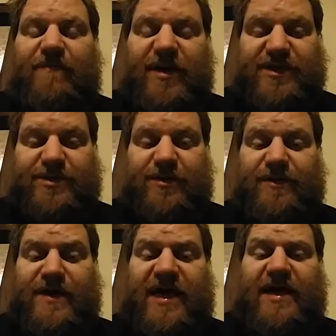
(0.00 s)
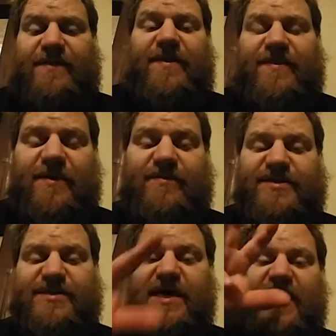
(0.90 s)
messed with. I had the
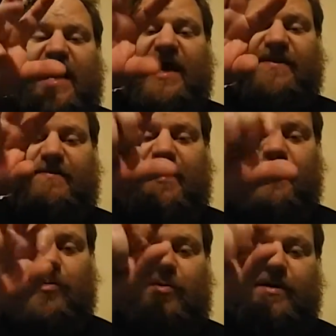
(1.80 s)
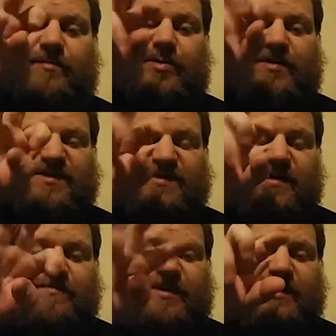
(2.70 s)
thermostat and the microwave doing the
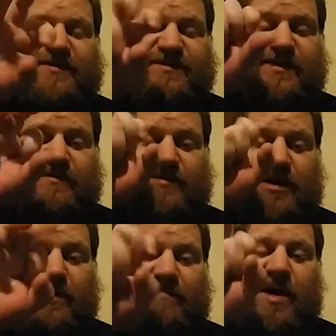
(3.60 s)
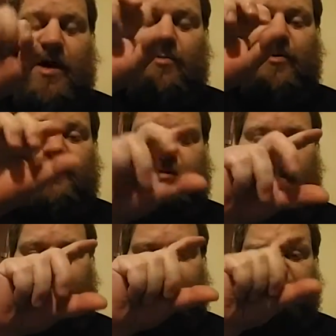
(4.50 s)
same thing at the same time, where you,
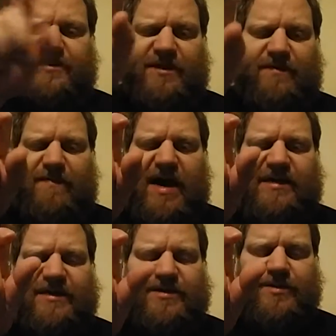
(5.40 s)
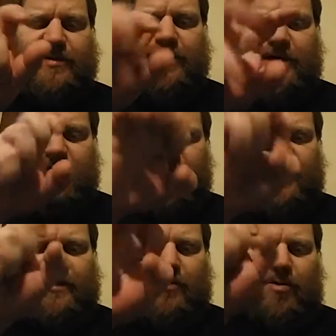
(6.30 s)
like, if you stuck a magnet to it,
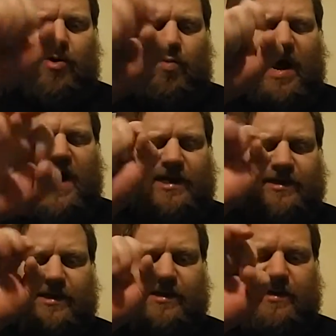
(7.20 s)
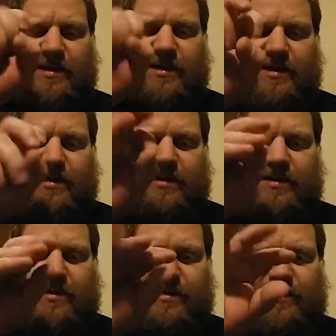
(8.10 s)
it'd go all whacked.
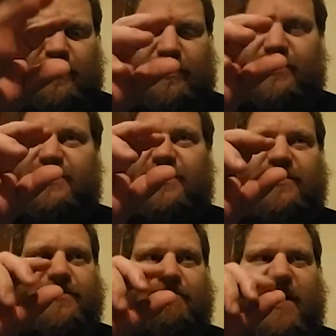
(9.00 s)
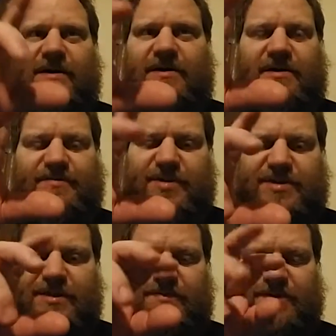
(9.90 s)
You know, you stick a magnet up to a
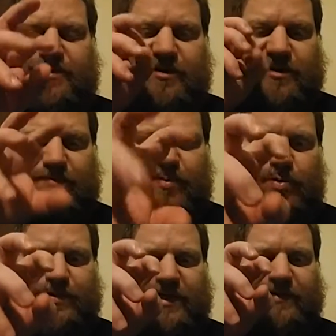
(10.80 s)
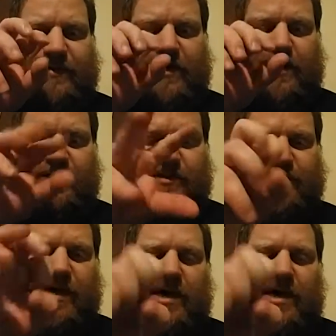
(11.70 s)
TV screen, it pulls out the collars.